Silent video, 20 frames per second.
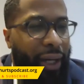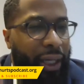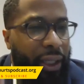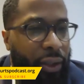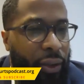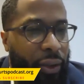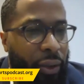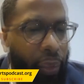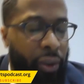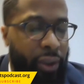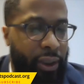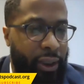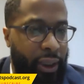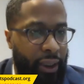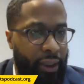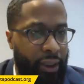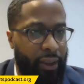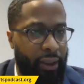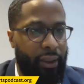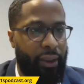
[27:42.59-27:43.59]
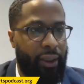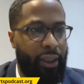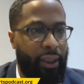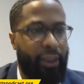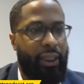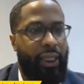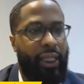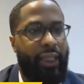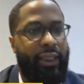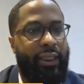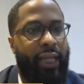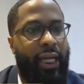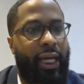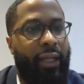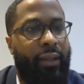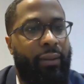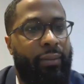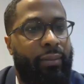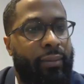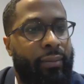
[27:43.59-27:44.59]
endorsing. Isn't that
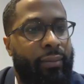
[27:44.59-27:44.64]
sad?